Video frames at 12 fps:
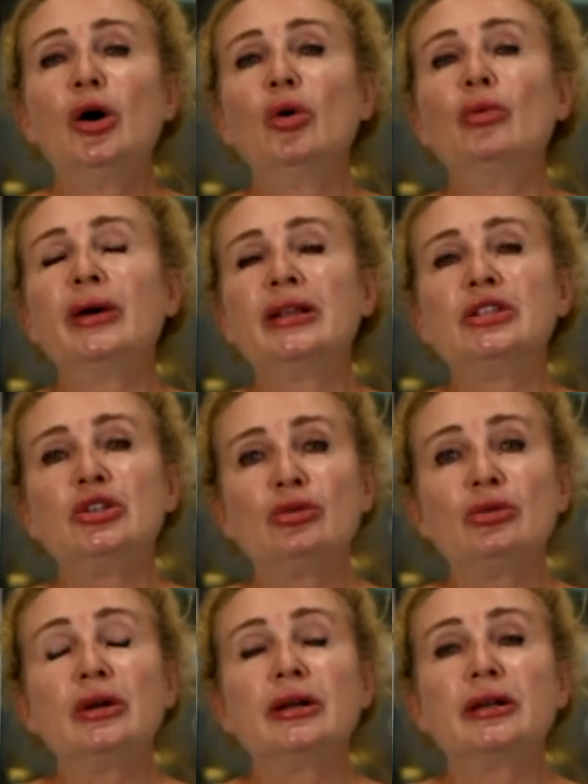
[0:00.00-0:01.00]
when
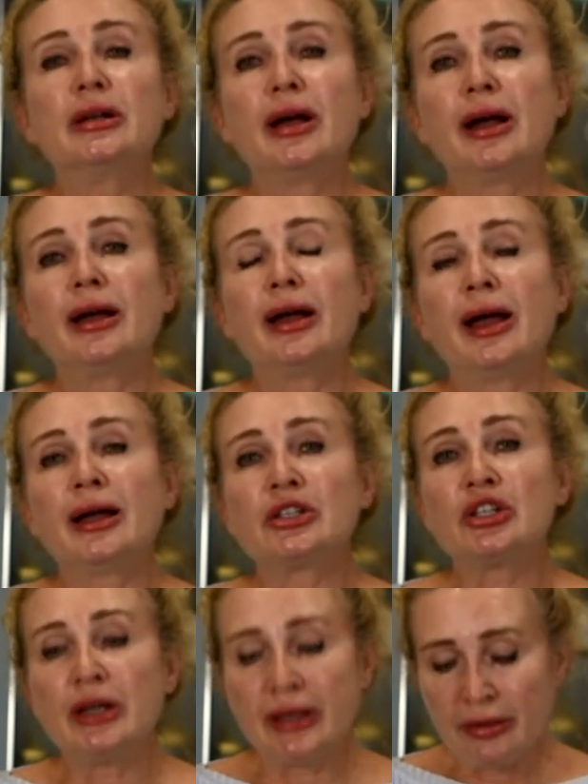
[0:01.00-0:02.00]
you
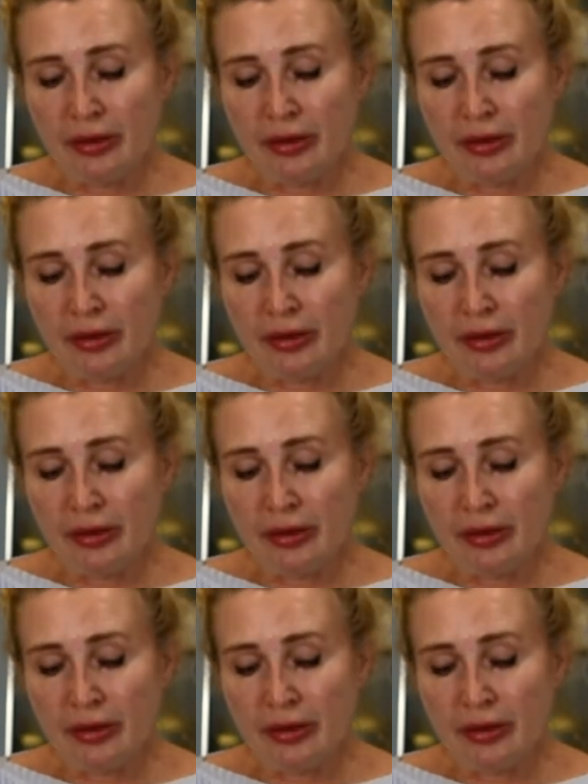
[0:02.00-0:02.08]
actually